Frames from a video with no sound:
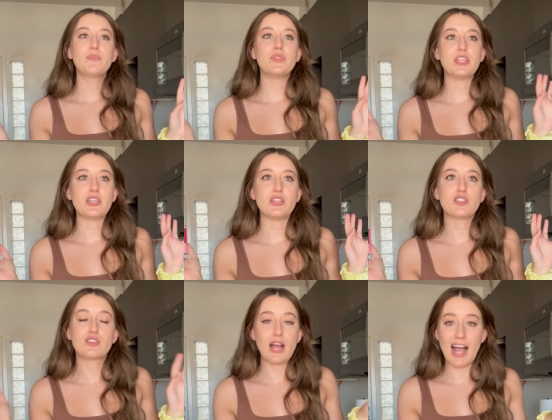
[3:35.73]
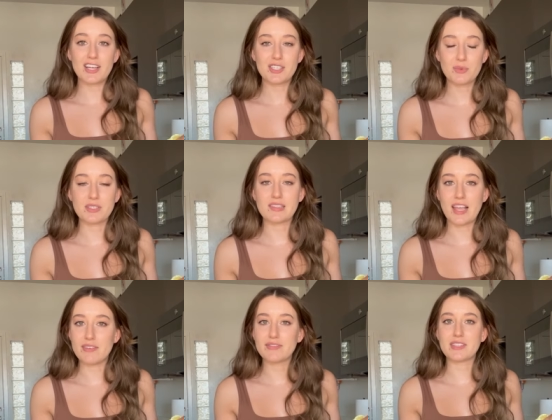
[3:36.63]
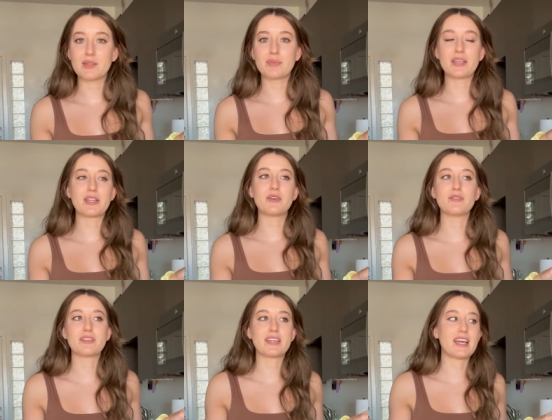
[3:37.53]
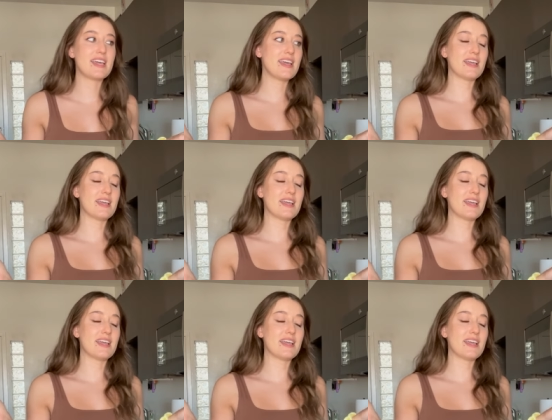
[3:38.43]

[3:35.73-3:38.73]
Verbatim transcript: the trash was left in the plane overnight